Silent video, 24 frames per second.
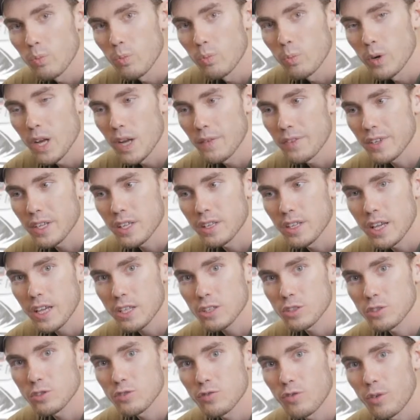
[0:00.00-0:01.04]
We have the
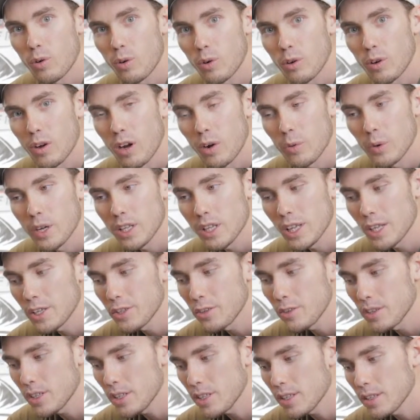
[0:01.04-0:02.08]
connections for our relay
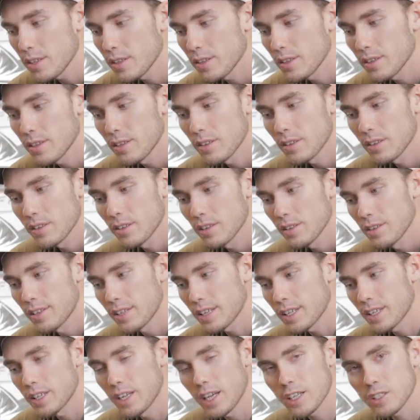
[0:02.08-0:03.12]
unit,
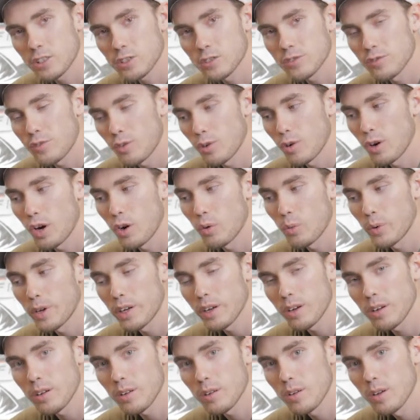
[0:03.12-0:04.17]
the connections for our
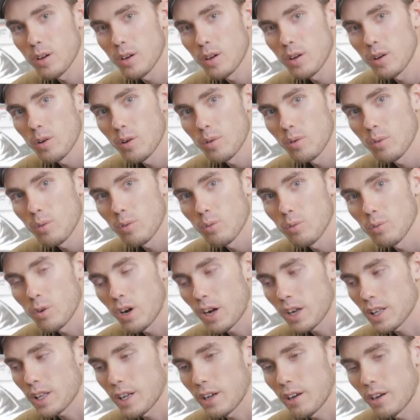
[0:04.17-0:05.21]
rear
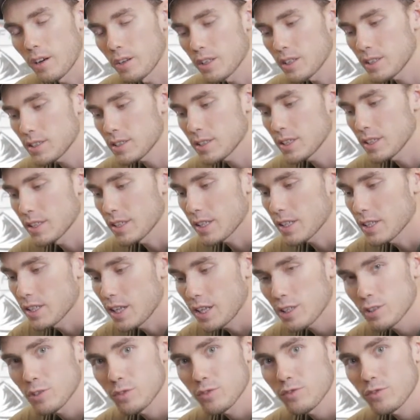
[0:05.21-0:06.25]
rock light harness, and the
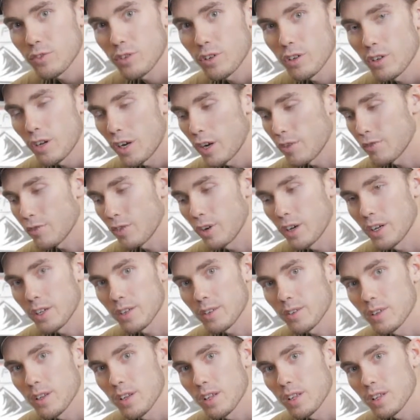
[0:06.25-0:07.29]
connections for our
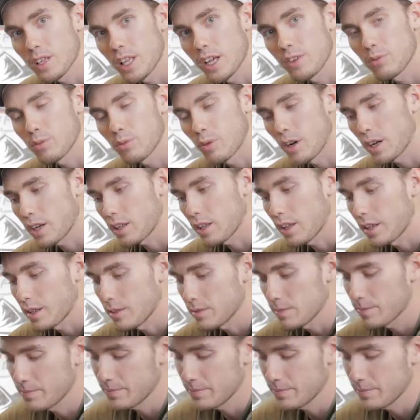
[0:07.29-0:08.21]
front left rock light.